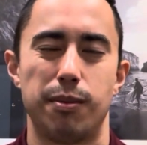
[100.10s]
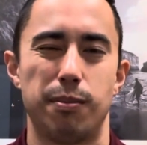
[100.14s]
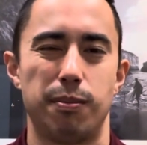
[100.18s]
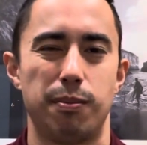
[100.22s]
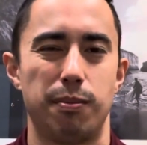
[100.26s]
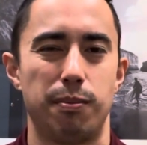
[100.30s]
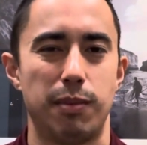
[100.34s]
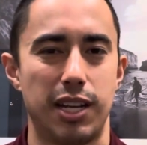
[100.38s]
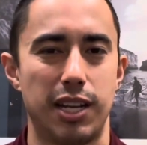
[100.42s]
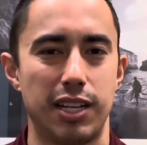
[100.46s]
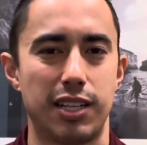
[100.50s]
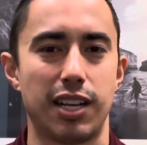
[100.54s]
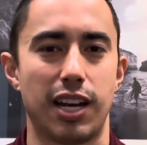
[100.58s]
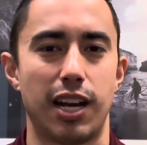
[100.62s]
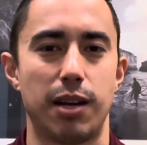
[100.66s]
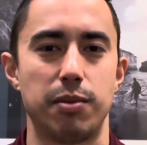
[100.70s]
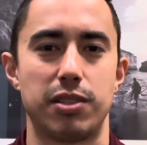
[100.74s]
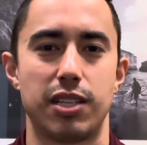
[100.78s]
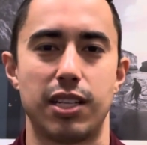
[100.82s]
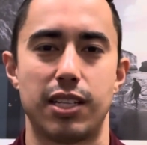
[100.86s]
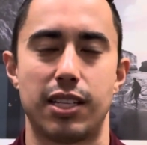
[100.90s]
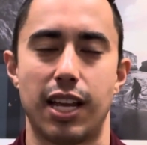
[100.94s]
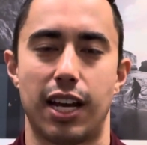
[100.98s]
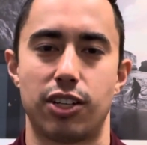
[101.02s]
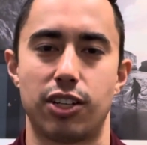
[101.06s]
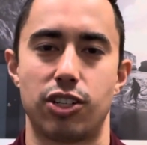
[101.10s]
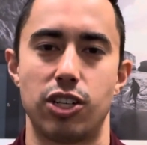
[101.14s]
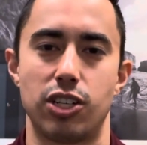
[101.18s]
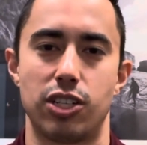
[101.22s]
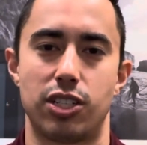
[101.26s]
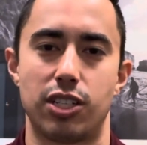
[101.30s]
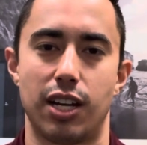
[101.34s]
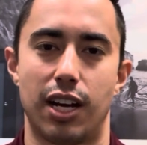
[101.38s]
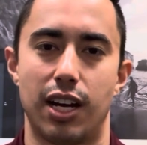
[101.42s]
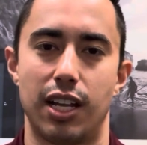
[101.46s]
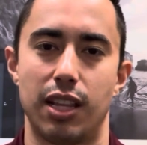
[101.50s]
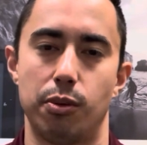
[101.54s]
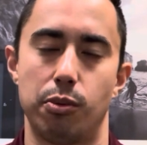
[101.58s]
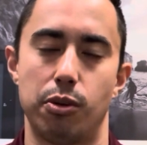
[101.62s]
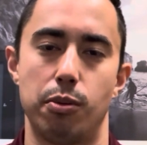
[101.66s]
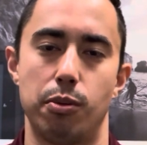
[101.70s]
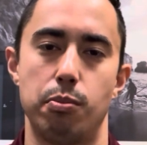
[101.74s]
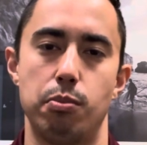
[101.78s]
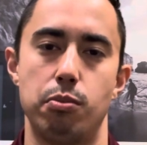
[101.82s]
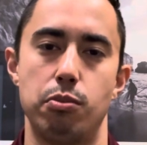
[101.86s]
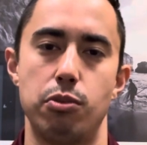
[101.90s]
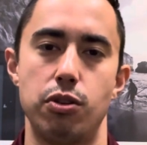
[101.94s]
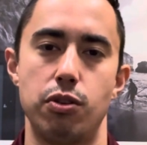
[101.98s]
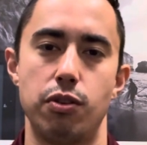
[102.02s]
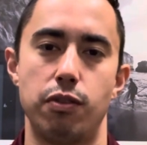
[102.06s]
many times it's actually a sign that we're
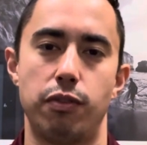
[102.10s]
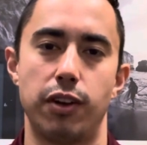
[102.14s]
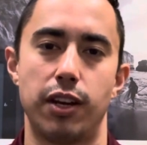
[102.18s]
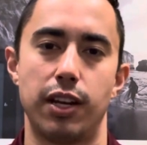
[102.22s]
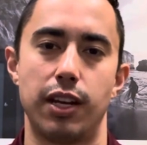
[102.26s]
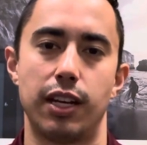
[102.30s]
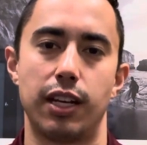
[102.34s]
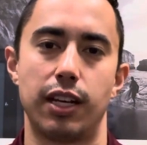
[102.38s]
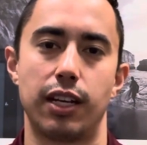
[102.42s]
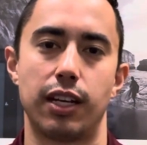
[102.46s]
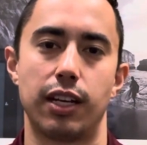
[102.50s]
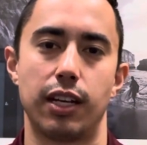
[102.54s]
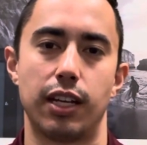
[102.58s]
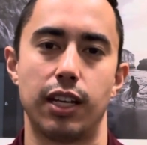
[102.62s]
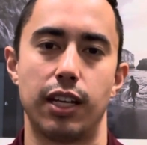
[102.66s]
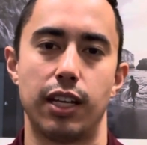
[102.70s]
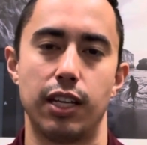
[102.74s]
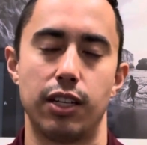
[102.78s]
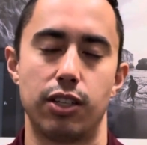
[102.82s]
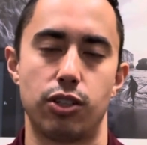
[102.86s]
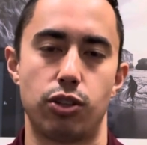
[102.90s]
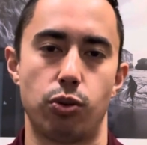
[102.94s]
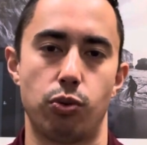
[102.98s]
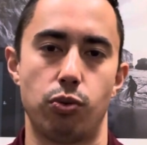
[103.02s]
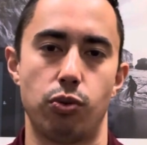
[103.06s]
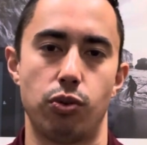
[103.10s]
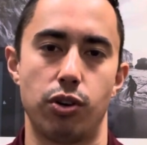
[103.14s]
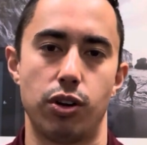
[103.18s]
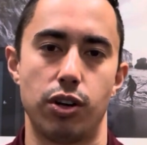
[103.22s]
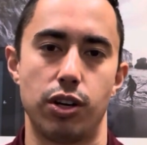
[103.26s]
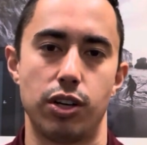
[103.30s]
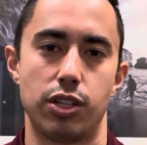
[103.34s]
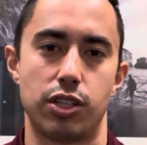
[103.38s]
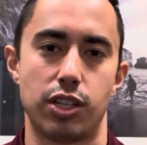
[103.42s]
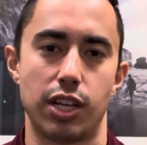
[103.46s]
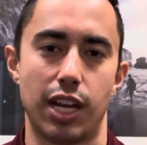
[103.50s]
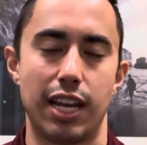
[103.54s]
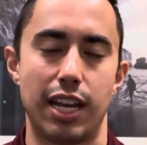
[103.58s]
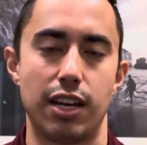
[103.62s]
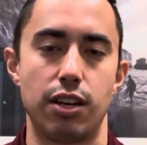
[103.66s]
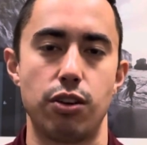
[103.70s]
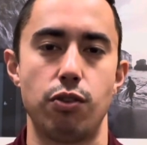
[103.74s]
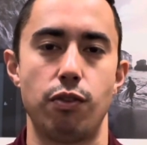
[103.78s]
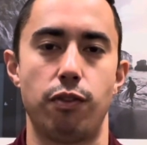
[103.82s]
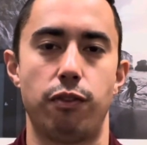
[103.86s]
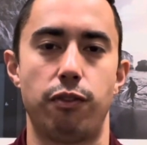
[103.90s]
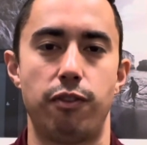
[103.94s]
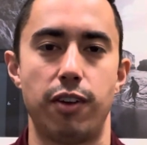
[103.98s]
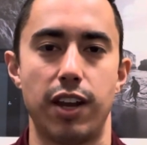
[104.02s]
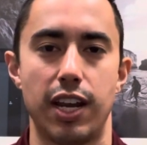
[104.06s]
moving towards a new
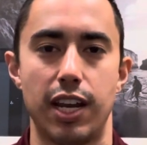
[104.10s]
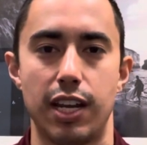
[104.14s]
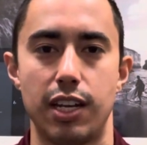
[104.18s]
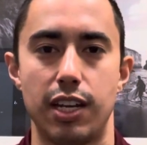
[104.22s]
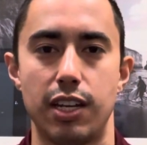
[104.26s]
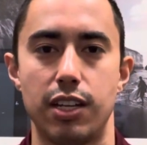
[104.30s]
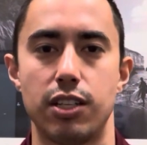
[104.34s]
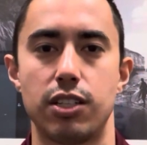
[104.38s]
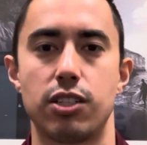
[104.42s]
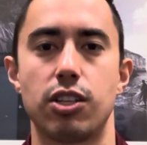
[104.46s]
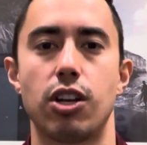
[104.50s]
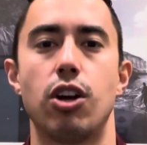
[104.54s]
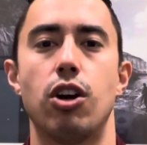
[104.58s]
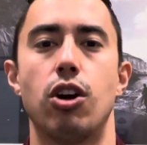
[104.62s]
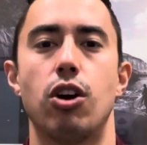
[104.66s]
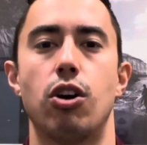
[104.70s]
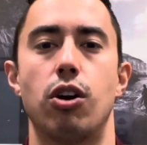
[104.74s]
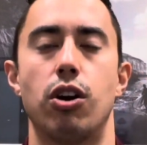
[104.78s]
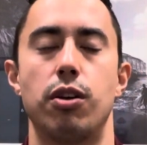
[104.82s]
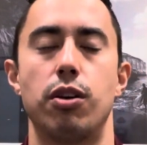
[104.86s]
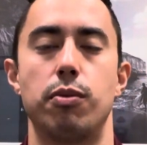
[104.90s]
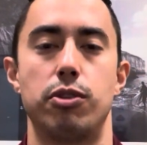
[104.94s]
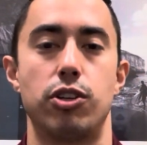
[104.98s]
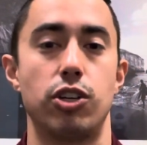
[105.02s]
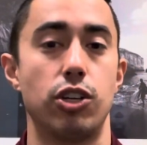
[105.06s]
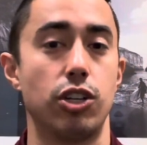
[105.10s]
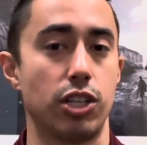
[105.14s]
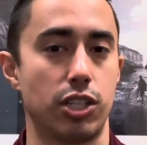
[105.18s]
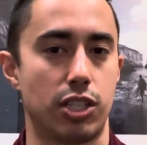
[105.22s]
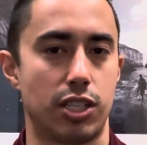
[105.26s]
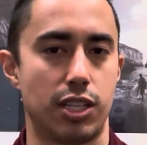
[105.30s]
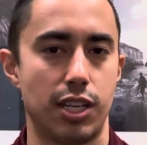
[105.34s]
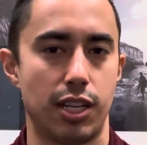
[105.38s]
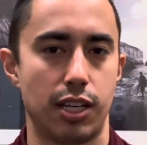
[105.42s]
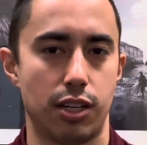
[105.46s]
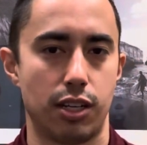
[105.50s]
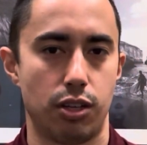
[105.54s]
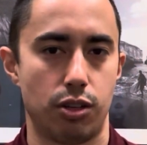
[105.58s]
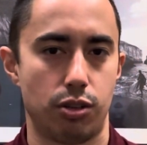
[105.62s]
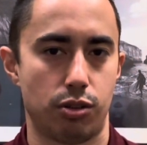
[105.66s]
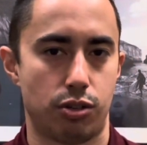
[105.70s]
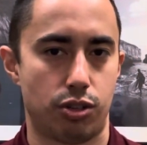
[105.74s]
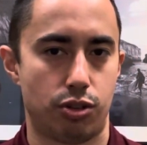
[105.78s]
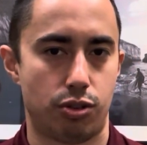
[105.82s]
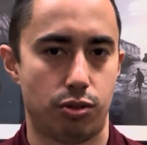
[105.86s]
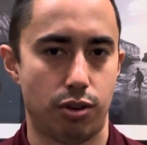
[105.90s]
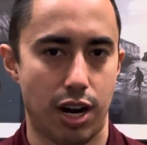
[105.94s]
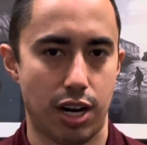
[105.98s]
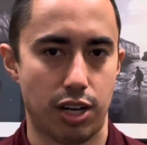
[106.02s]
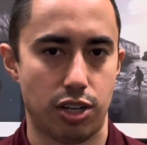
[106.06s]
phase. You just need a new
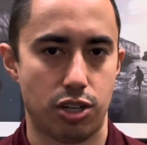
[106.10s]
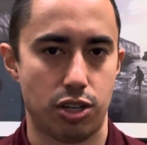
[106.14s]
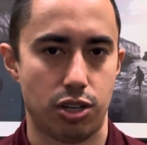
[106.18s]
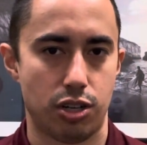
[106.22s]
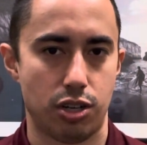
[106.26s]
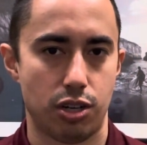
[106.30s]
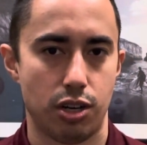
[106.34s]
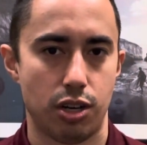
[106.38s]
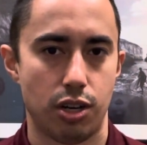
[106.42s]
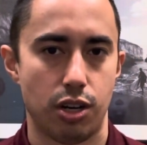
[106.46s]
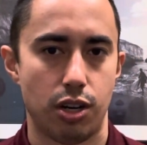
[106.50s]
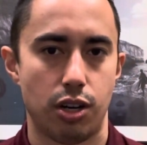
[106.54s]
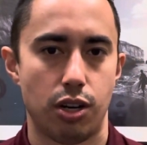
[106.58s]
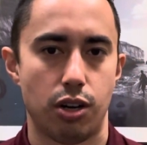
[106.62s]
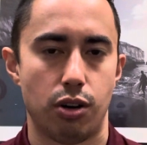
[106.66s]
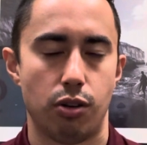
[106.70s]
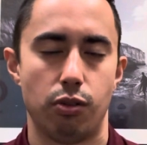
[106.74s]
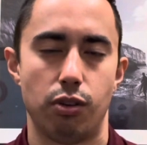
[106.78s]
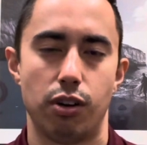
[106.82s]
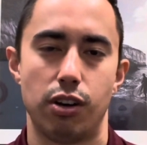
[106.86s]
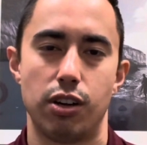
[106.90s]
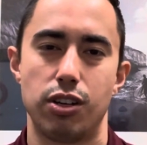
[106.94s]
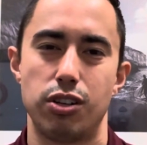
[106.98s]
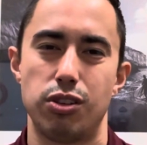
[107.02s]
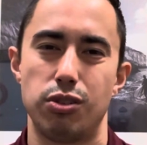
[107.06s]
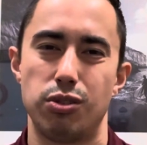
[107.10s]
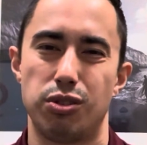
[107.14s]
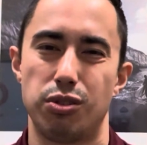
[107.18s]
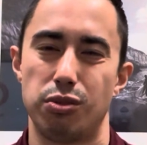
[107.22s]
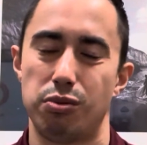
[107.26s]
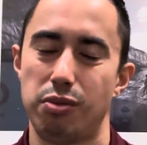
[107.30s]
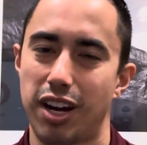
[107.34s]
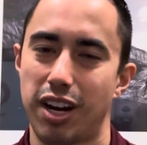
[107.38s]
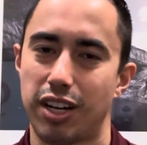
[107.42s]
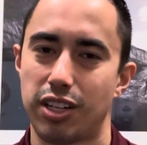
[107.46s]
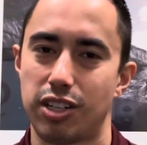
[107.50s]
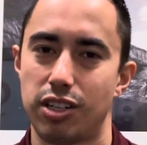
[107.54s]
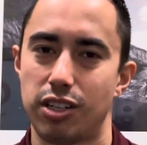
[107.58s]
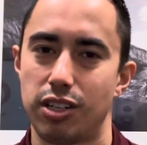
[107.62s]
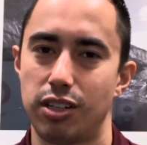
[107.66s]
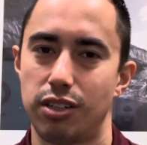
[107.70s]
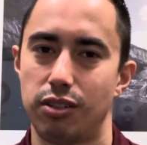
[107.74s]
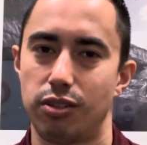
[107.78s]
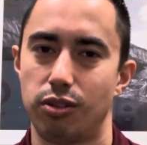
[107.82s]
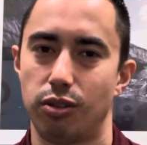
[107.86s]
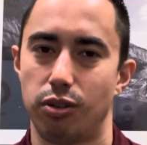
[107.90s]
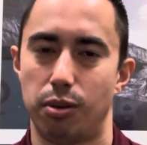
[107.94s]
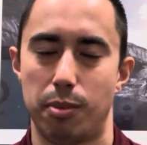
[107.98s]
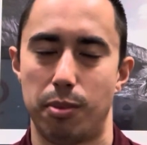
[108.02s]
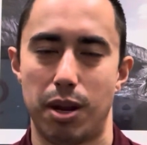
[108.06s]
stretch or a new
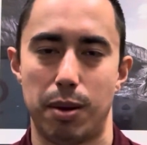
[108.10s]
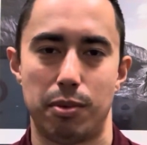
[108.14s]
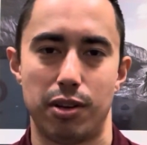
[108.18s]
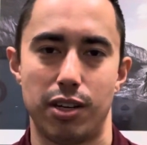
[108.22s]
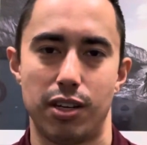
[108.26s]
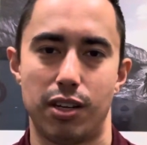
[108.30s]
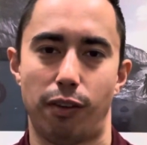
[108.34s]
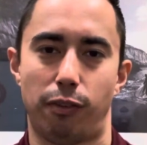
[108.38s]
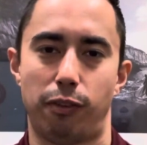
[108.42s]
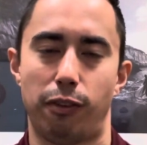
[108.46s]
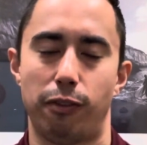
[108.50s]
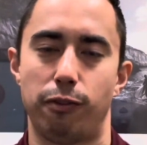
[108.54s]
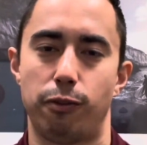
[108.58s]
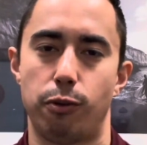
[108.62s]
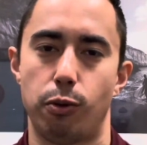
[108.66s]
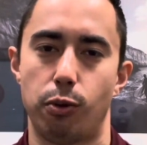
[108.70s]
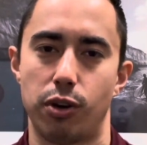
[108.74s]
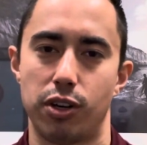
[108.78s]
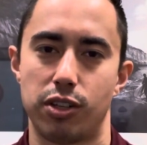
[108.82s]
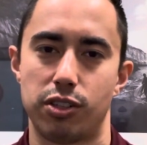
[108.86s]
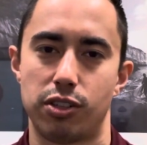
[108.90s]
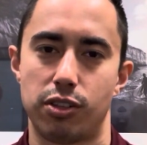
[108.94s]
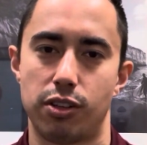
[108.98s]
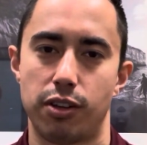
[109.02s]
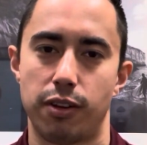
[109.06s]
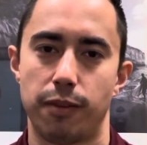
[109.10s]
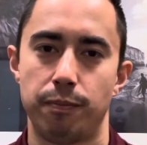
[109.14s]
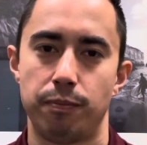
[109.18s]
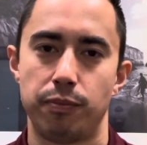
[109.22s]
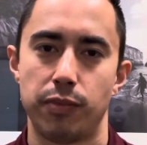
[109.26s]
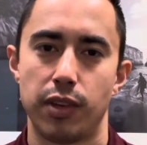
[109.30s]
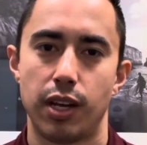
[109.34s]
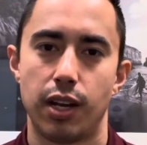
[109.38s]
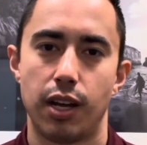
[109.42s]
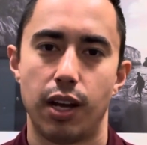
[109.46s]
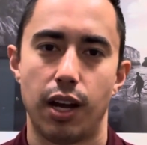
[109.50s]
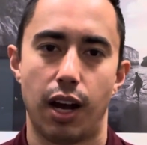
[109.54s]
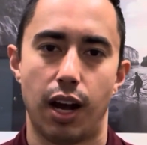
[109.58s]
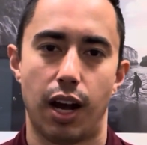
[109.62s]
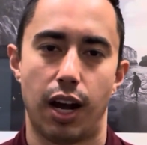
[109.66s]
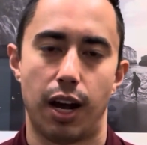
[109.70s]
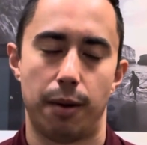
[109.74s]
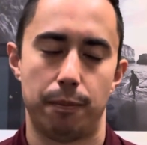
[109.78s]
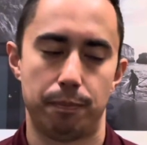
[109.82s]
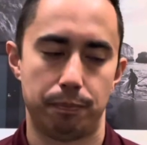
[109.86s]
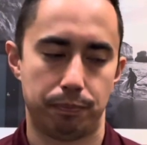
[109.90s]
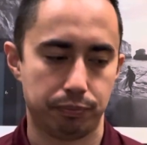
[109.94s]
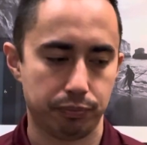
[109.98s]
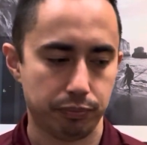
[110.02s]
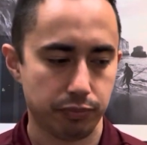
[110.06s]
direction or maybe a different force.
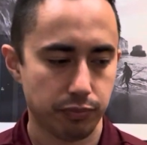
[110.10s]
Um,